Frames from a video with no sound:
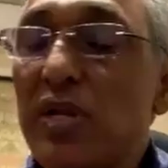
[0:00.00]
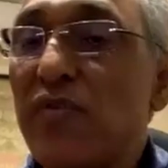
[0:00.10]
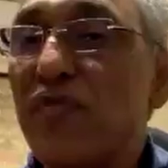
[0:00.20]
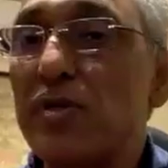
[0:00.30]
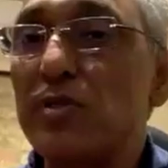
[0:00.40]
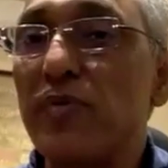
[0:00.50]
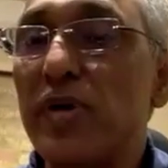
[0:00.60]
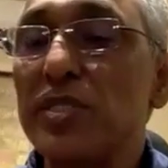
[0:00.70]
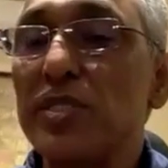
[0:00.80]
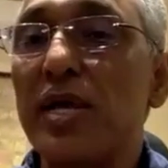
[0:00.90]
in front of
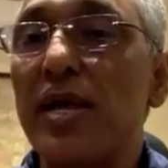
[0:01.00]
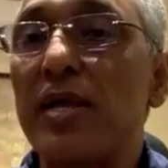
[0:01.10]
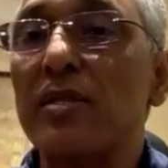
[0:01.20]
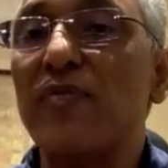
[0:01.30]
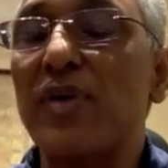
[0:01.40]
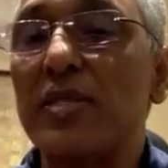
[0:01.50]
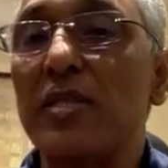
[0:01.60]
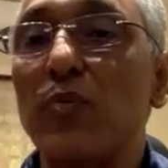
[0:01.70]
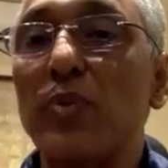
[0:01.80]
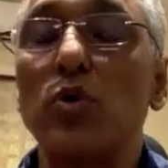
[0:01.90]
us and the fact
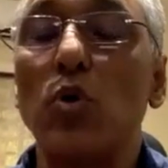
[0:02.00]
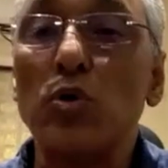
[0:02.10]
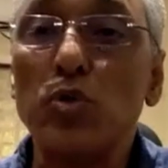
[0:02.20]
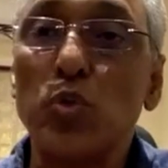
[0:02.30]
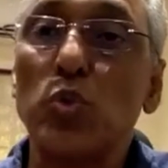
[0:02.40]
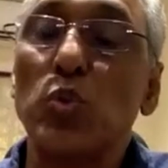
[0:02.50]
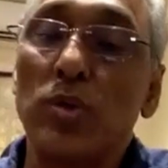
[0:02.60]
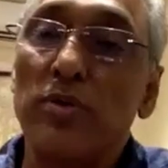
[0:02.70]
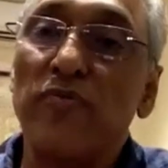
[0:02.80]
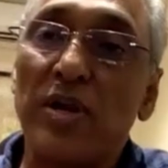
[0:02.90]
that we talk to
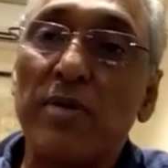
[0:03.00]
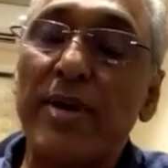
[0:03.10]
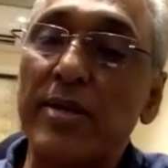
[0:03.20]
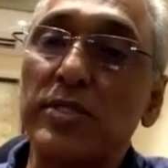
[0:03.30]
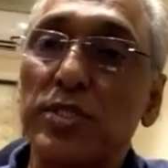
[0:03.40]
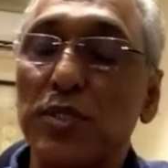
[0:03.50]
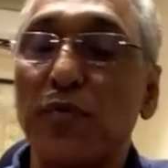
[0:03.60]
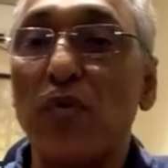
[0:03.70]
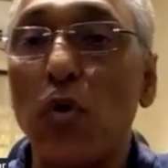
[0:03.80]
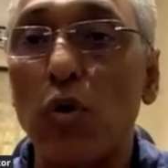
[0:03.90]
fund managers
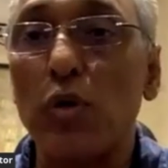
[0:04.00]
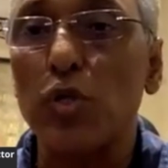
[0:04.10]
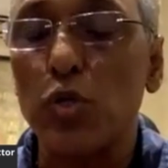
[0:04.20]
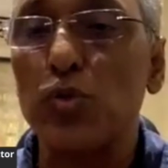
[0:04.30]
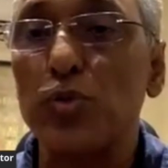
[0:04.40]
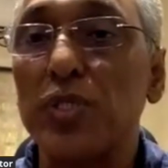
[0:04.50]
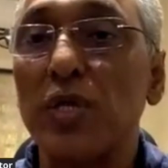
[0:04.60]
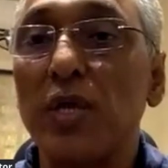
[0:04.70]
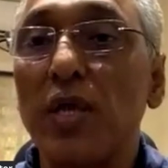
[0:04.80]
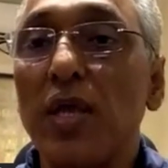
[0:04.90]
of all hues,
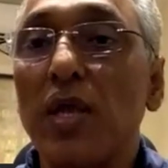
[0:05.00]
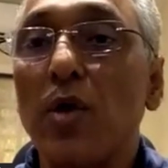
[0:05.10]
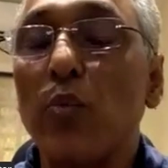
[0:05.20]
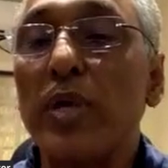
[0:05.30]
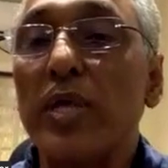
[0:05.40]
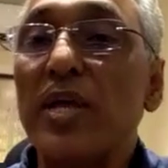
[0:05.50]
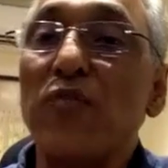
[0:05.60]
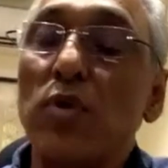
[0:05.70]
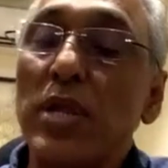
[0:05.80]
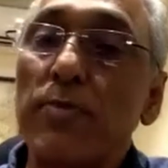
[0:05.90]
we are
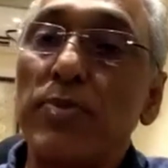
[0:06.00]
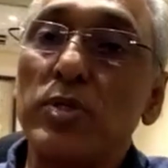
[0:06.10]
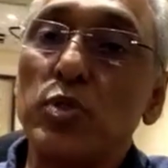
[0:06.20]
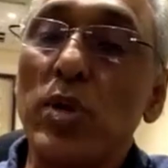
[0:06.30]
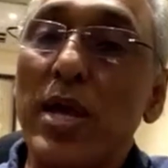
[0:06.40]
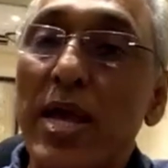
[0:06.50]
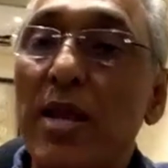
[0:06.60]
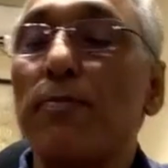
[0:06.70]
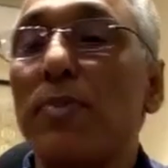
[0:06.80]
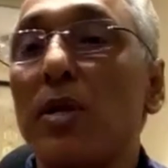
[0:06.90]
therefore able to
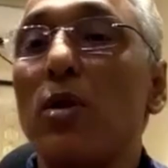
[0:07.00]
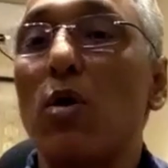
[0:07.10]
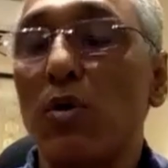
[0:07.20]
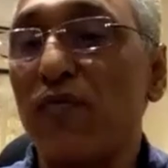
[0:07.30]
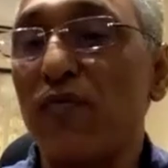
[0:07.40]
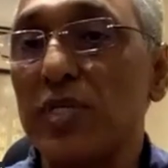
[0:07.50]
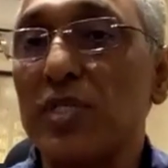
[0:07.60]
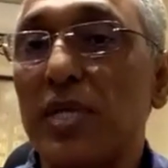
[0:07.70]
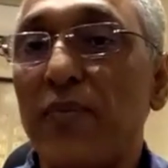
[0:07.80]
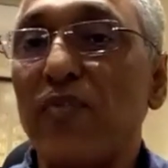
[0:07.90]
help a lot of
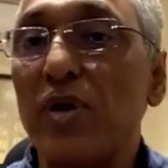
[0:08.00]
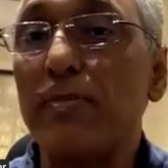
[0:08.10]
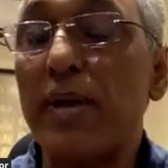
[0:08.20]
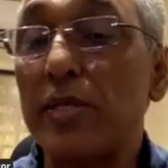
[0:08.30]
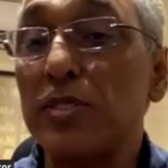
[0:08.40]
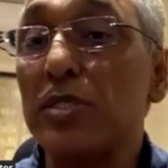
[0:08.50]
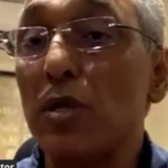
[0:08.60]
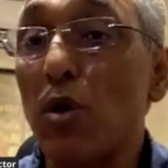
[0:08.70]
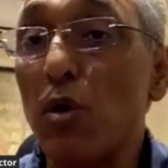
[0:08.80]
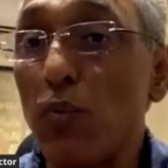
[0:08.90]
first-time fund managers, a
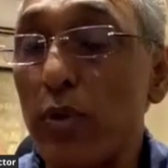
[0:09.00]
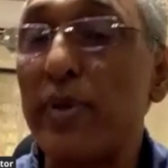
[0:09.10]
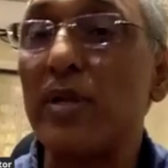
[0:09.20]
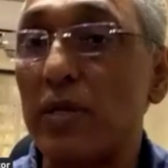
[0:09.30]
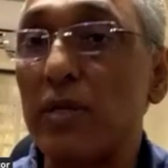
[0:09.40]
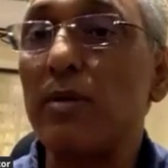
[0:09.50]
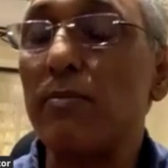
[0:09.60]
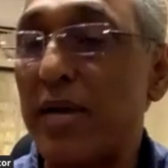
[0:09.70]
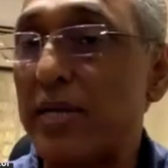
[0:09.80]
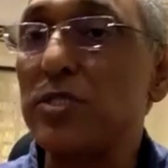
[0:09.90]
lot of women
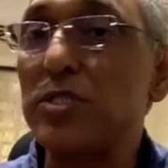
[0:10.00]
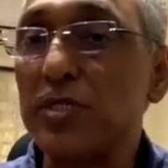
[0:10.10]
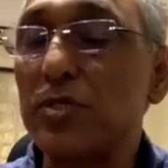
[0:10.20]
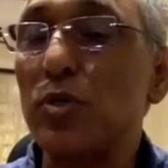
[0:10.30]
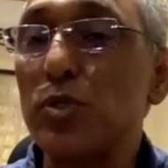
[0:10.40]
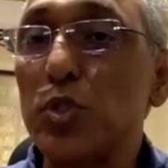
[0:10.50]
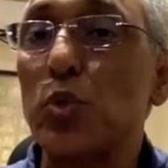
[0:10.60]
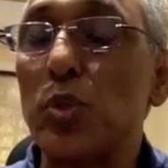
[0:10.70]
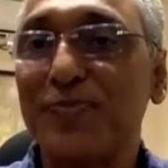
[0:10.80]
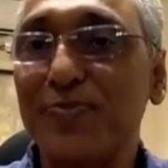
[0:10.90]
managers
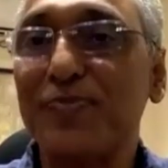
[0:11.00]
also.